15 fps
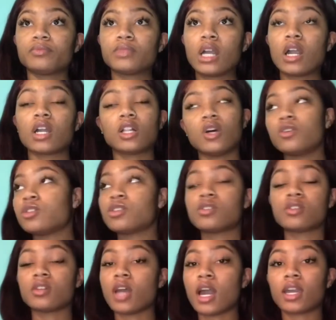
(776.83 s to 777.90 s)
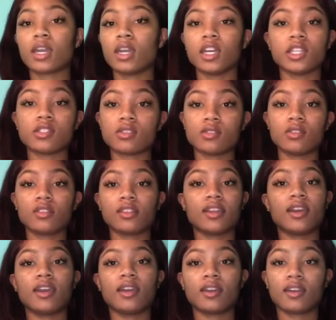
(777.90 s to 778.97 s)
closures are not canceled.
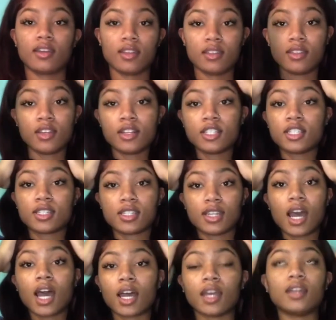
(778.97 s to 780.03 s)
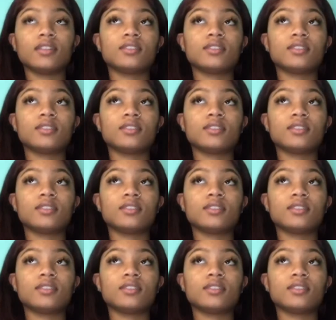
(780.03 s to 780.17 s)
Like, they're just not.